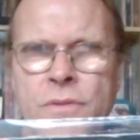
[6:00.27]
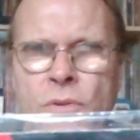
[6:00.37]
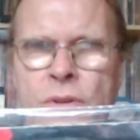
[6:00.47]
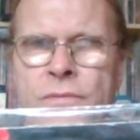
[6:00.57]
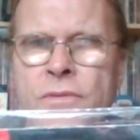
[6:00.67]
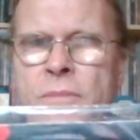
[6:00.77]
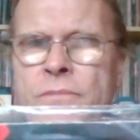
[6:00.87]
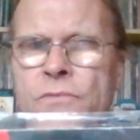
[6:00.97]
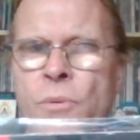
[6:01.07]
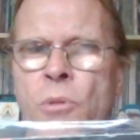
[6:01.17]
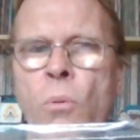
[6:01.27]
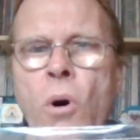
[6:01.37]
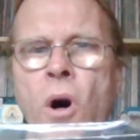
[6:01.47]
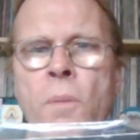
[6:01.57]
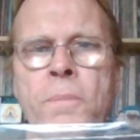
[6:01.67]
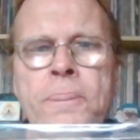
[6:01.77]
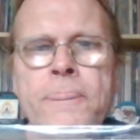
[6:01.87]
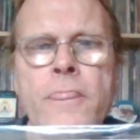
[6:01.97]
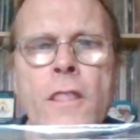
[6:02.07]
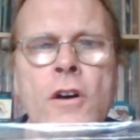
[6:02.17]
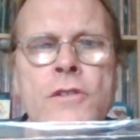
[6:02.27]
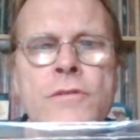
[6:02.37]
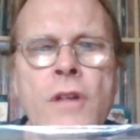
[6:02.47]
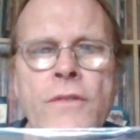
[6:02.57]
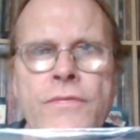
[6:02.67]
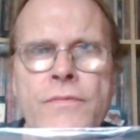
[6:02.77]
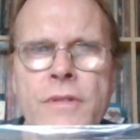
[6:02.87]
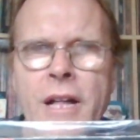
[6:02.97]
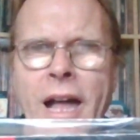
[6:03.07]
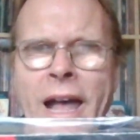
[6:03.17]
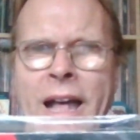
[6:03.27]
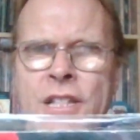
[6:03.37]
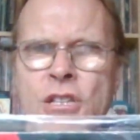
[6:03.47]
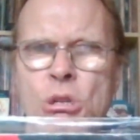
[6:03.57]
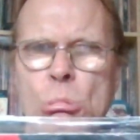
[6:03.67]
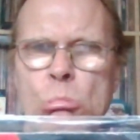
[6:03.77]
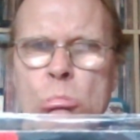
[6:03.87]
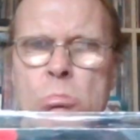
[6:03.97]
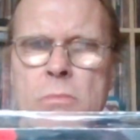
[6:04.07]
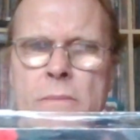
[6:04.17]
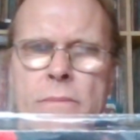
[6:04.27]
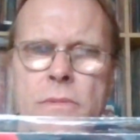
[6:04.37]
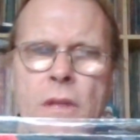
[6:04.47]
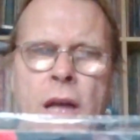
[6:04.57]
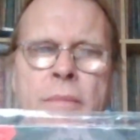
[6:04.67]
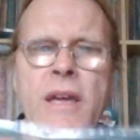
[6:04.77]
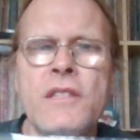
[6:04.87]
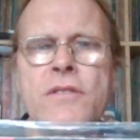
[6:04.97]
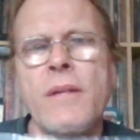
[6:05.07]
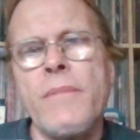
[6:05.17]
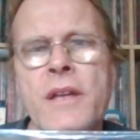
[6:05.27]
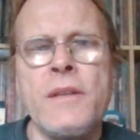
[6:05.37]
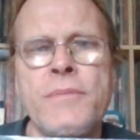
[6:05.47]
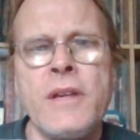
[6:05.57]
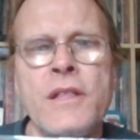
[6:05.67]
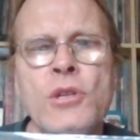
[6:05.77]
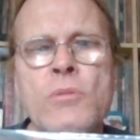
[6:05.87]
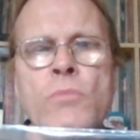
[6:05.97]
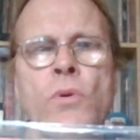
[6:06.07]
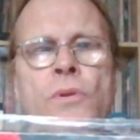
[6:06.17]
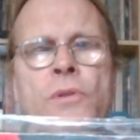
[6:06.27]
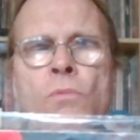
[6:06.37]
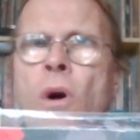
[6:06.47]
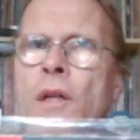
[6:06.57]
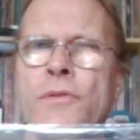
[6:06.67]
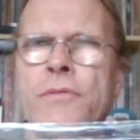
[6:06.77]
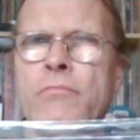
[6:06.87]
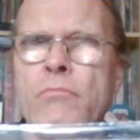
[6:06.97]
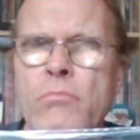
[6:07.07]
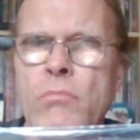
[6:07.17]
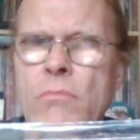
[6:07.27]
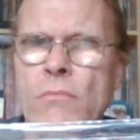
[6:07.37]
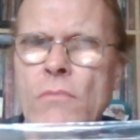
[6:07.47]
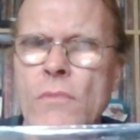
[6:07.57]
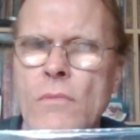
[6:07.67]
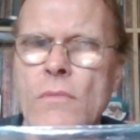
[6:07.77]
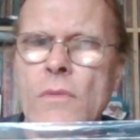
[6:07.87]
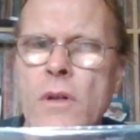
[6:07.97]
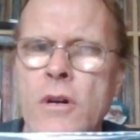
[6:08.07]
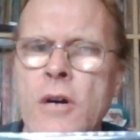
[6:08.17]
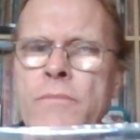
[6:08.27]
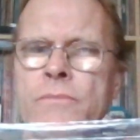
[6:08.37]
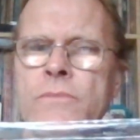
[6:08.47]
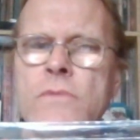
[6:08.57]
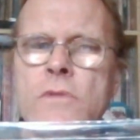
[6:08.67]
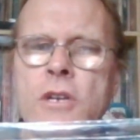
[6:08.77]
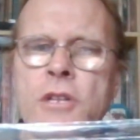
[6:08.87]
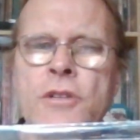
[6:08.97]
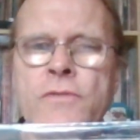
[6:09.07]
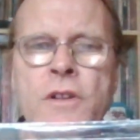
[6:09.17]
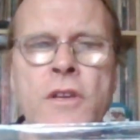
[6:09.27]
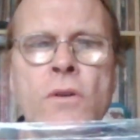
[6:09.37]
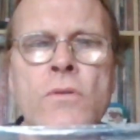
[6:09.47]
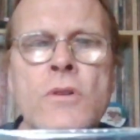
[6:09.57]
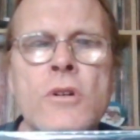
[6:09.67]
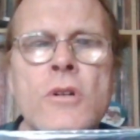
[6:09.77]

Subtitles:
sort of from the wall stuff. And I may end up saying this more than once um, in this video.